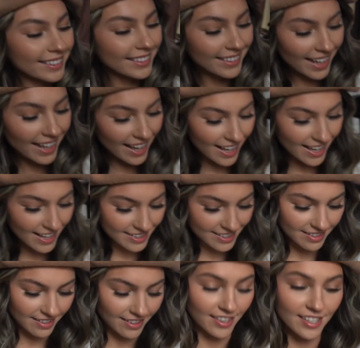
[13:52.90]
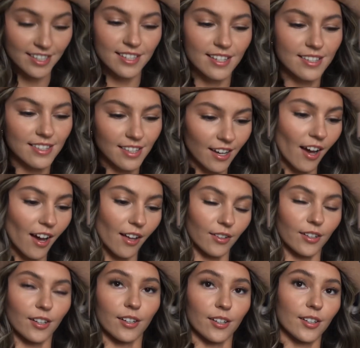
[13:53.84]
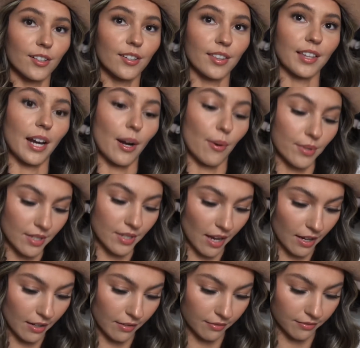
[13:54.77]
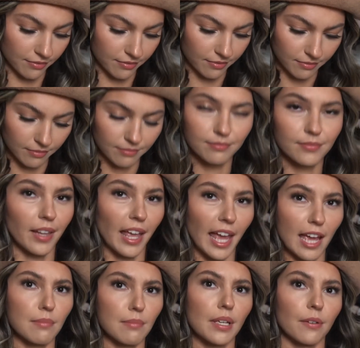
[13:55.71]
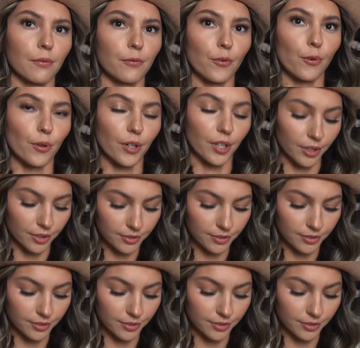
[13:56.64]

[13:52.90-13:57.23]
Yes, this is the color that I was kind of aiming for.